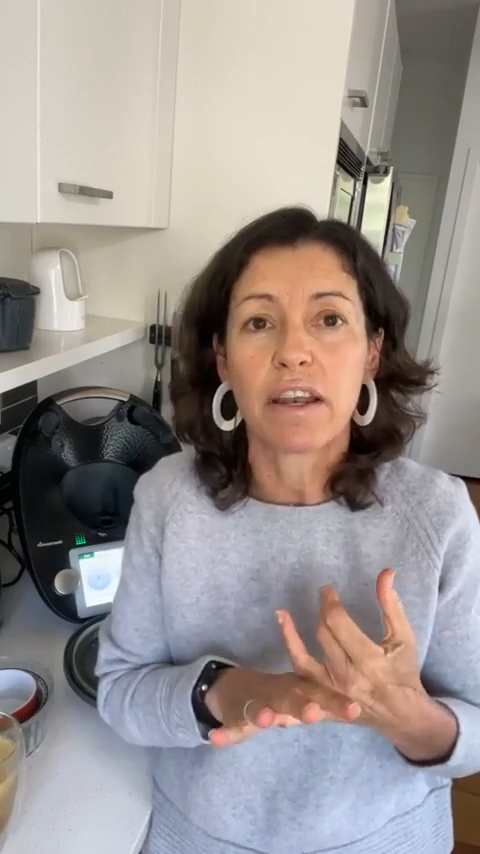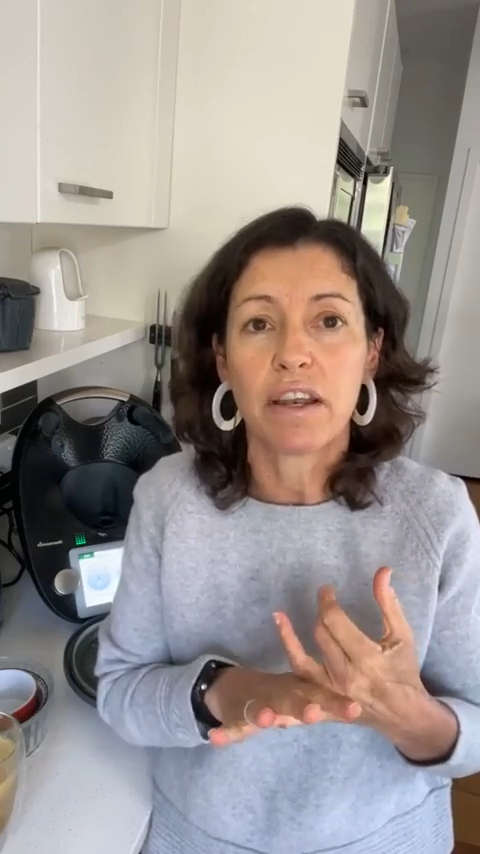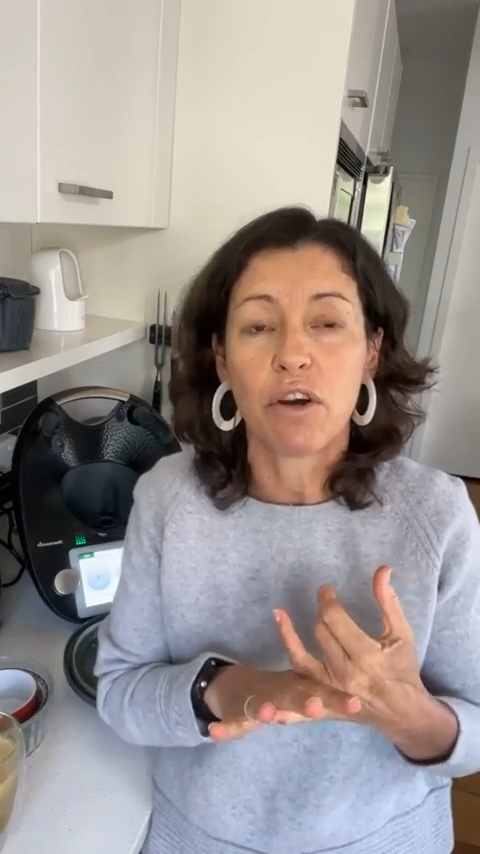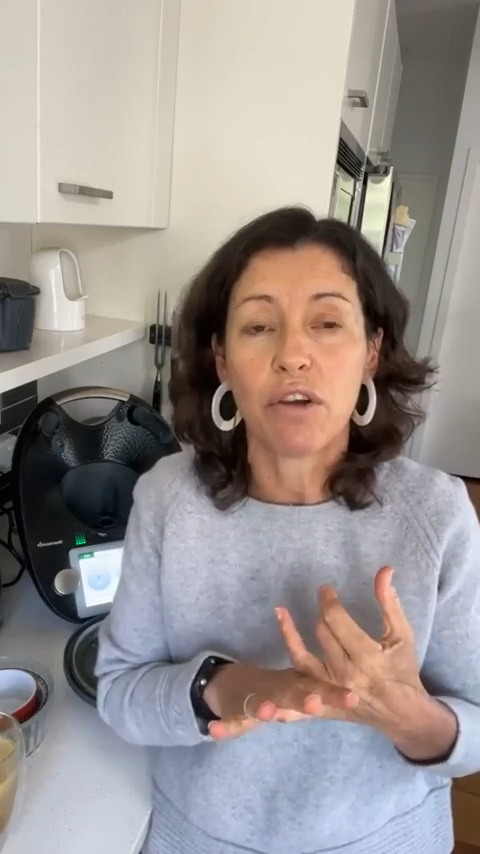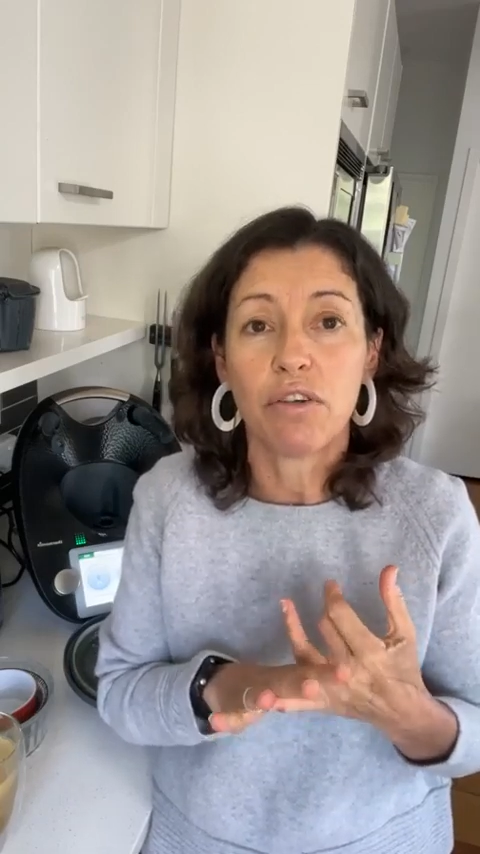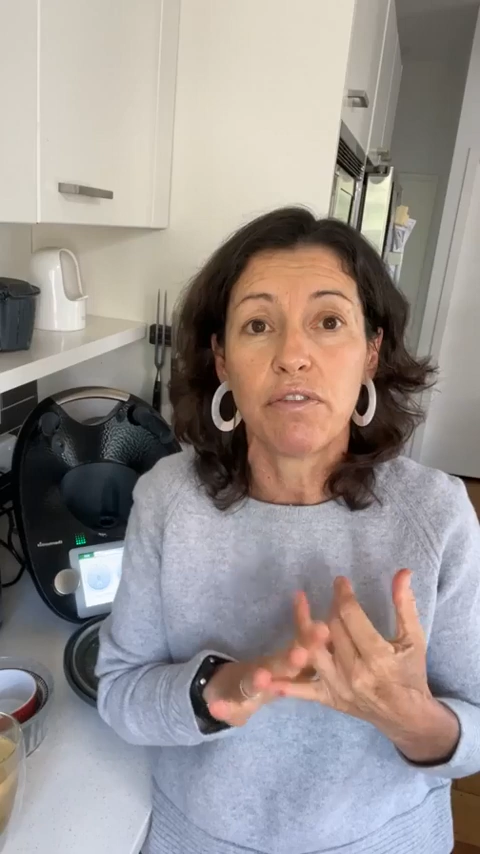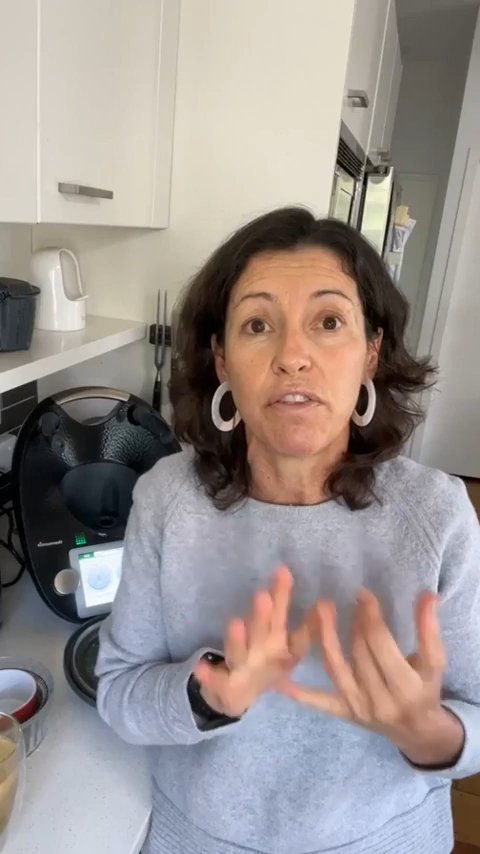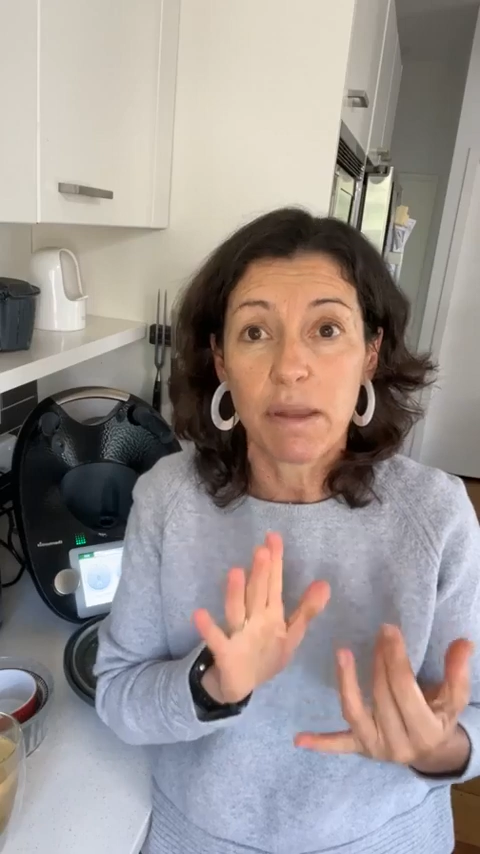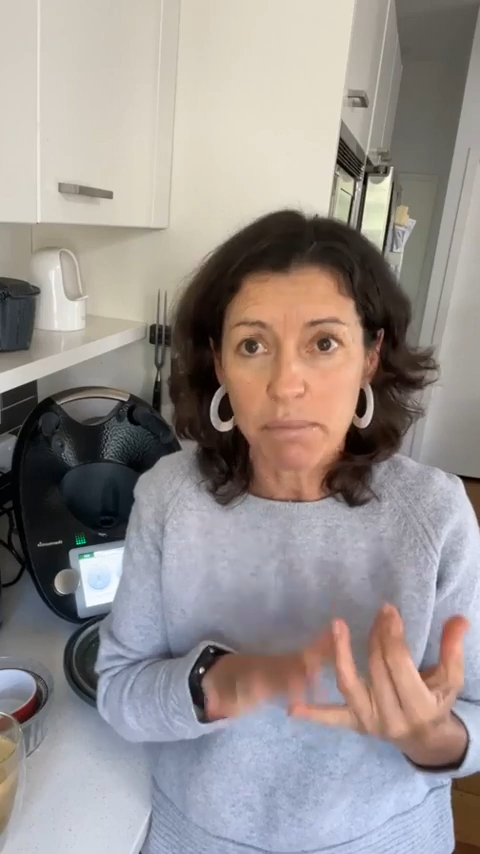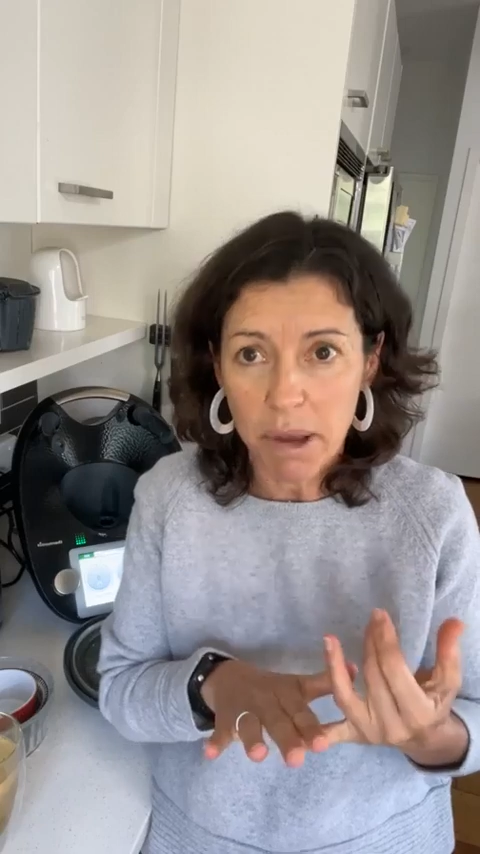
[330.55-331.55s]

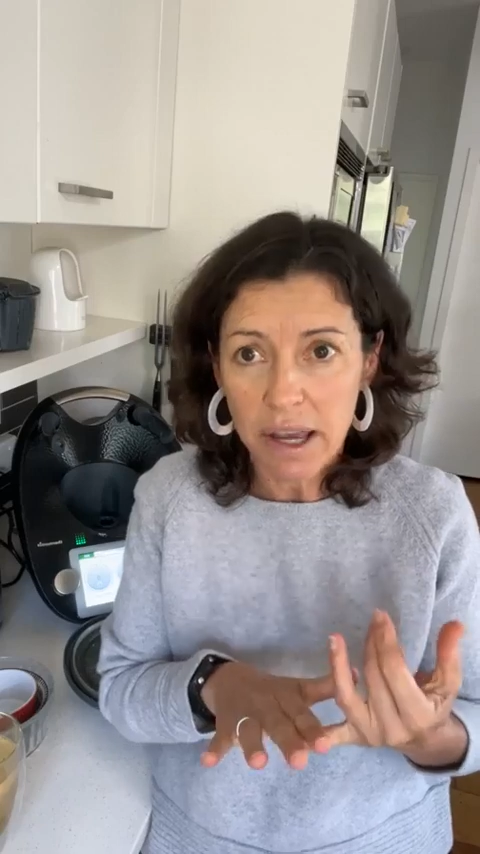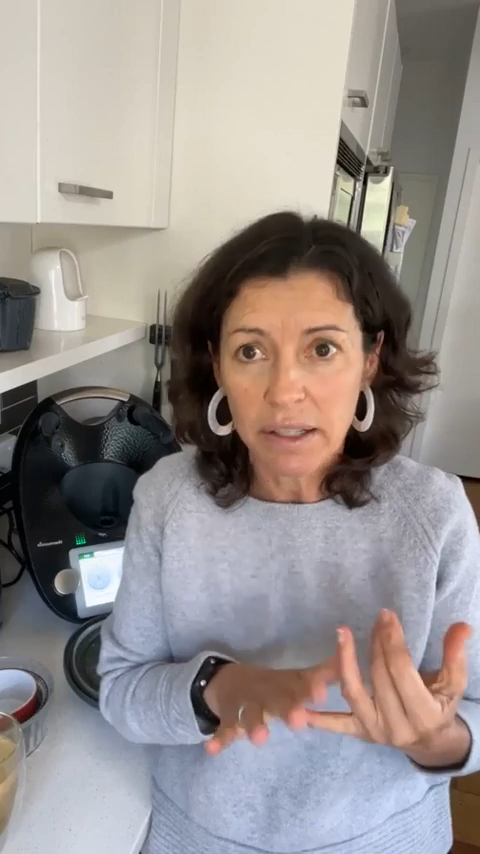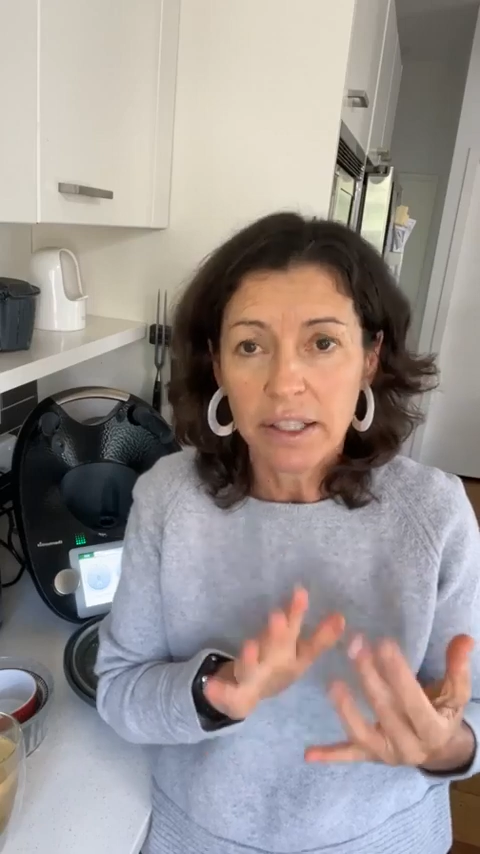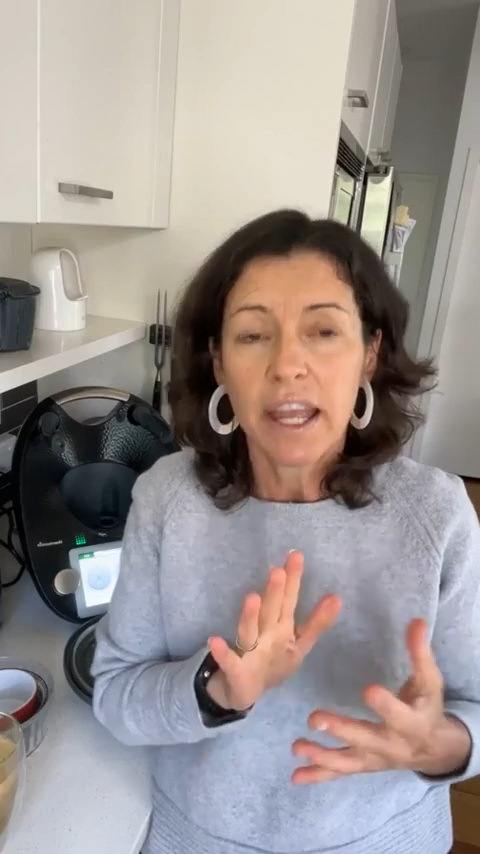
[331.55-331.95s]
November